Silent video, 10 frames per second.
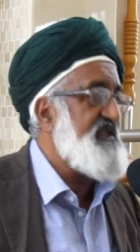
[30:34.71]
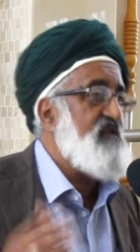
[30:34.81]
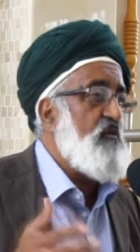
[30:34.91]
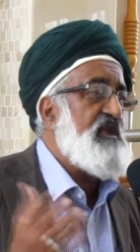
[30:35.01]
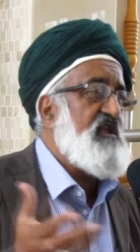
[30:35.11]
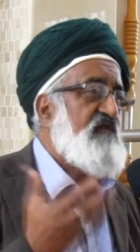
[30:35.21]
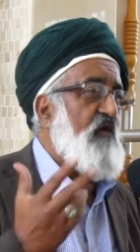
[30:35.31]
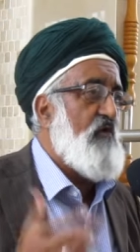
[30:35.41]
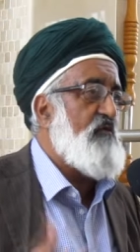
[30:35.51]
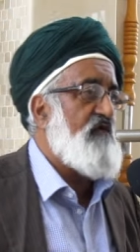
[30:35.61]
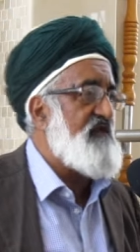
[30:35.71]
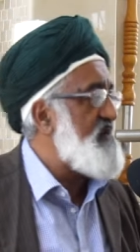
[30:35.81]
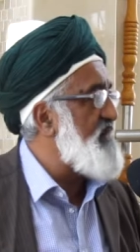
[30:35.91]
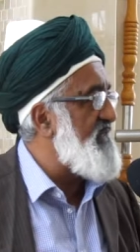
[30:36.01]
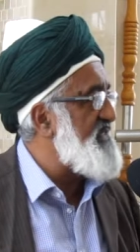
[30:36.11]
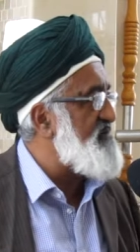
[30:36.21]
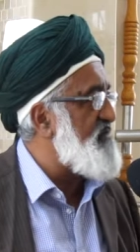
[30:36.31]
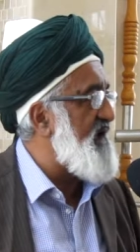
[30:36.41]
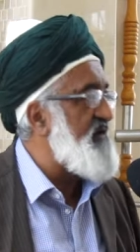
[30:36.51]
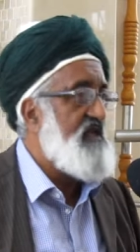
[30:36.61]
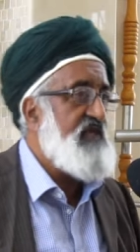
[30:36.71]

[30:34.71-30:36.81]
That's the weakest form of Iman that we have.